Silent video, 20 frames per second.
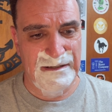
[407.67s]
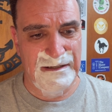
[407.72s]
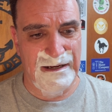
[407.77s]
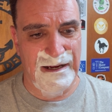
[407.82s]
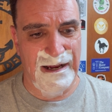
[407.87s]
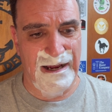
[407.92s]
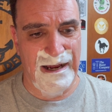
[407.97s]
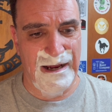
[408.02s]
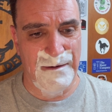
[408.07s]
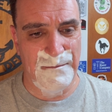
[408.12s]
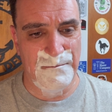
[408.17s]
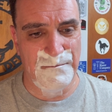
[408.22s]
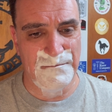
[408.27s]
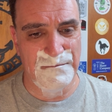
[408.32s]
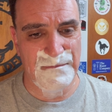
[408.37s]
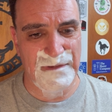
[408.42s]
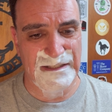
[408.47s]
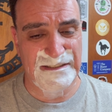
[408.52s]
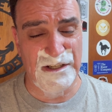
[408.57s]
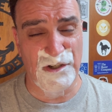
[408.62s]
Um,
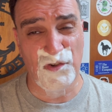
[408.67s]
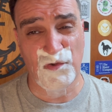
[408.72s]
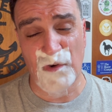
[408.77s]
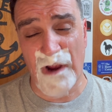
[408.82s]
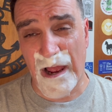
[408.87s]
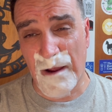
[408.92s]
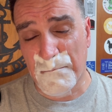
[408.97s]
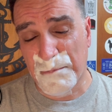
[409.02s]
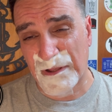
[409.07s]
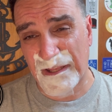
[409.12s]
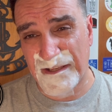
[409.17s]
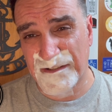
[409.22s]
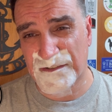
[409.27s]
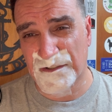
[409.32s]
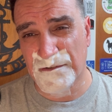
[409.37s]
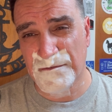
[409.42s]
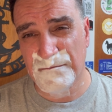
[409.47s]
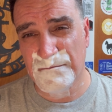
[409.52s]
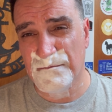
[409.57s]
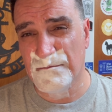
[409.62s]
it's a crowd
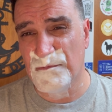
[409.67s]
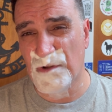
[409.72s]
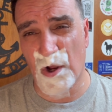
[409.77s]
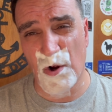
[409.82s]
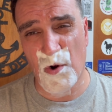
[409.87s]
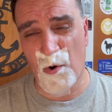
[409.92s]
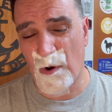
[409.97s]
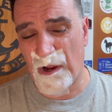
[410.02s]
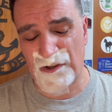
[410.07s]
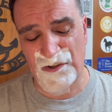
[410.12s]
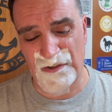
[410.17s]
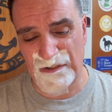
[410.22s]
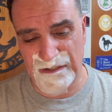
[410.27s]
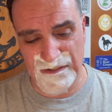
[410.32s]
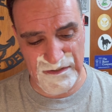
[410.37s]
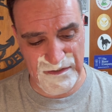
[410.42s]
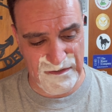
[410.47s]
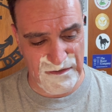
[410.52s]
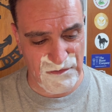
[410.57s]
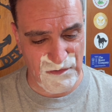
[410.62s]
pleaser. No question
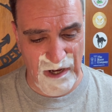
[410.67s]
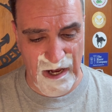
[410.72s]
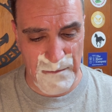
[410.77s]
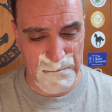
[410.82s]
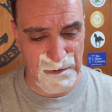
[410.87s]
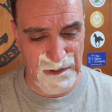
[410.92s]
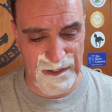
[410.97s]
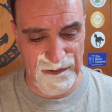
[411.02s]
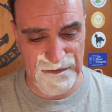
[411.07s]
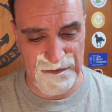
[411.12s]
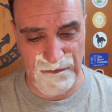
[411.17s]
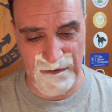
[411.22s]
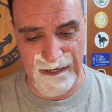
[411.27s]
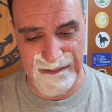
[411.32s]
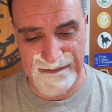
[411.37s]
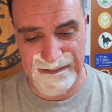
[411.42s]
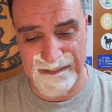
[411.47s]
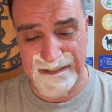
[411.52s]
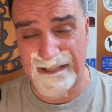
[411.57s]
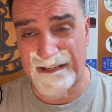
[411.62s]
this is a crowd pleaser. I
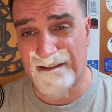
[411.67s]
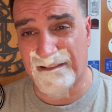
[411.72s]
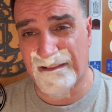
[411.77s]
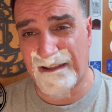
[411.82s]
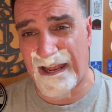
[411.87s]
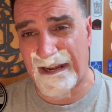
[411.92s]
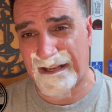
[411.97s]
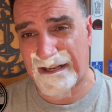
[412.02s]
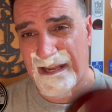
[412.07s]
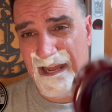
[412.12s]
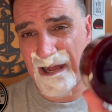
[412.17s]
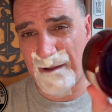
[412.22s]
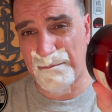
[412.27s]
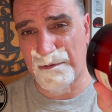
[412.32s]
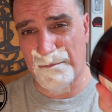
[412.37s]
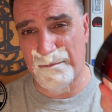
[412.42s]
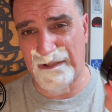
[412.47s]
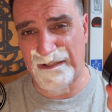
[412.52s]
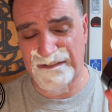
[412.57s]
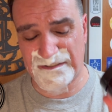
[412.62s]
did get a lot of
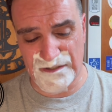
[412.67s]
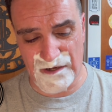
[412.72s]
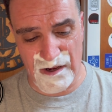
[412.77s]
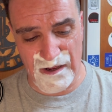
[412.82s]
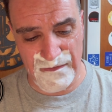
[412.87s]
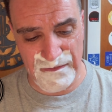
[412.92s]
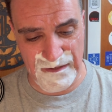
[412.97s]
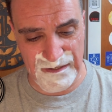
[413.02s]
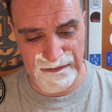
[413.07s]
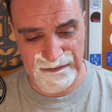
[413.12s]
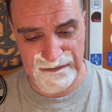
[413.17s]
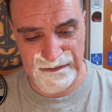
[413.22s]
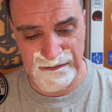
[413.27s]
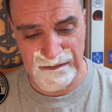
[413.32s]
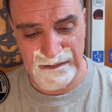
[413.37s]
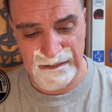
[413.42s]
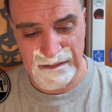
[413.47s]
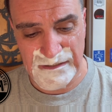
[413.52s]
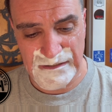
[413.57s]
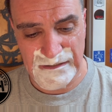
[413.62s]
compliments on this
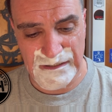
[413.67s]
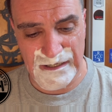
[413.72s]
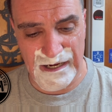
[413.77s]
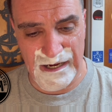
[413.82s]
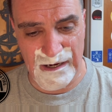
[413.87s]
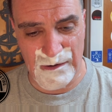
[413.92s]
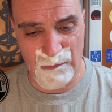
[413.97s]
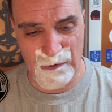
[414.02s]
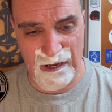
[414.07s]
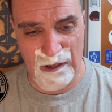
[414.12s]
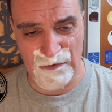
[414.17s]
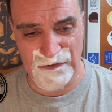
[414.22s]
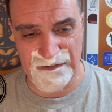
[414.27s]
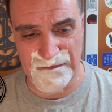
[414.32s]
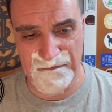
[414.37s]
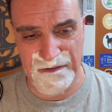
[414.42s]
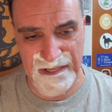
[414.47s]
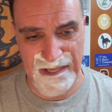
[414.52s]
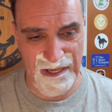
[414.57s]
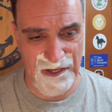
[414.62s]
uh, when I was
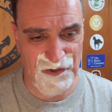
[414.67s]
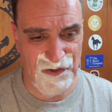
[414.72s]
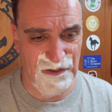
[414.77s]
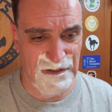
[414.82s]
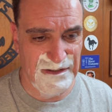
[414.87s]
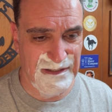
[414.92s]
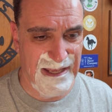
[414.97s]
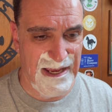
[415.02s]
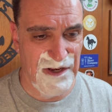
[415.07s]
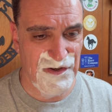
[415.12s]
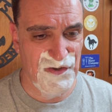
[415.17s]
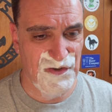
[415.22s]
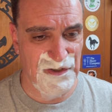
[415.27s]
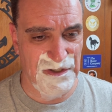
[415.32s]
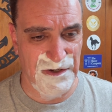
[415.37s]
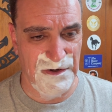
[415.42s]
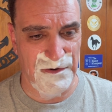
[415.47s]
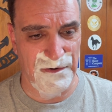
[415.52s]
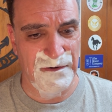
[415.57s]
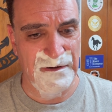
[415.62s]
on vacation last
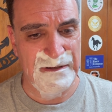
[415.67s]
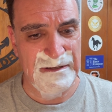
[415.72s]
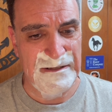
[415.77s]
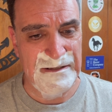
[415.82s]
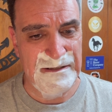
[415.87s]
year.